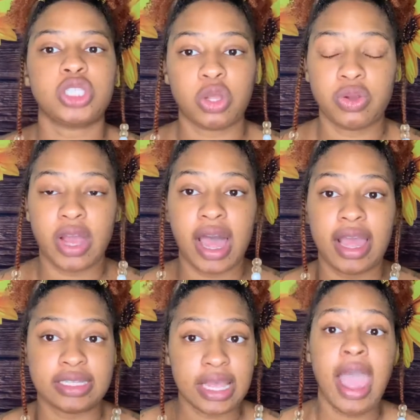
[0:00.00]
So you
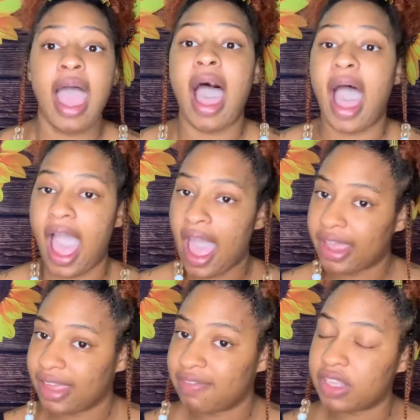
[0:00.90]
guys, I
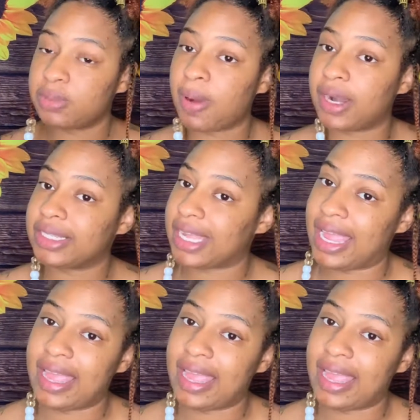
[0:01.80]
give this product